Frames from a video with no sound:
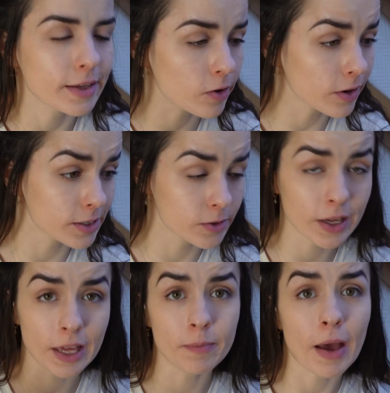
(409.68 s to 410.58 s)
as long as you
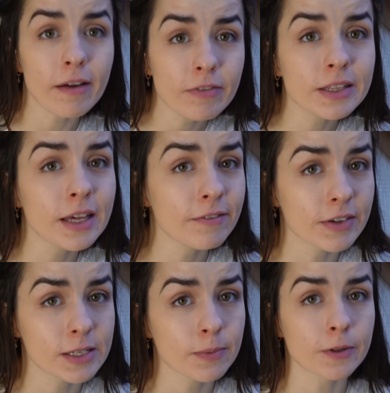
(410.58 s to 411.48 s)
keep everything
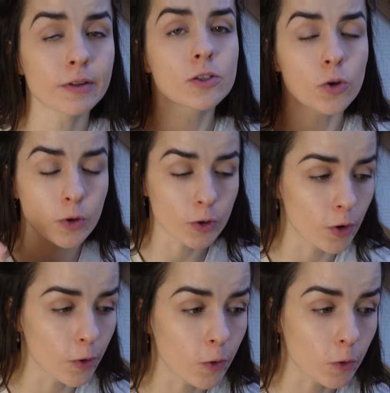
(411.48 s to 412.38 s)
visible so you
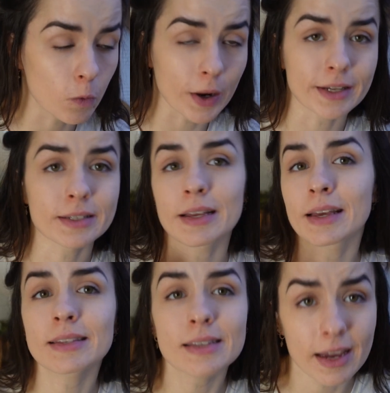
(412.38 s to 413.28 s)
know what is
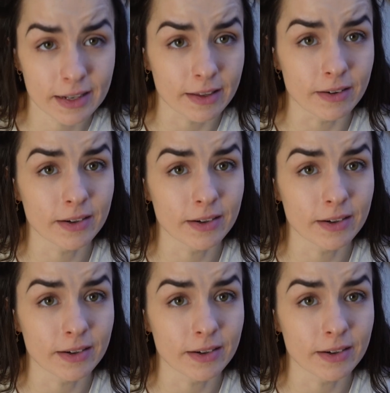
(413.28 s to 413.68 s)
inside there.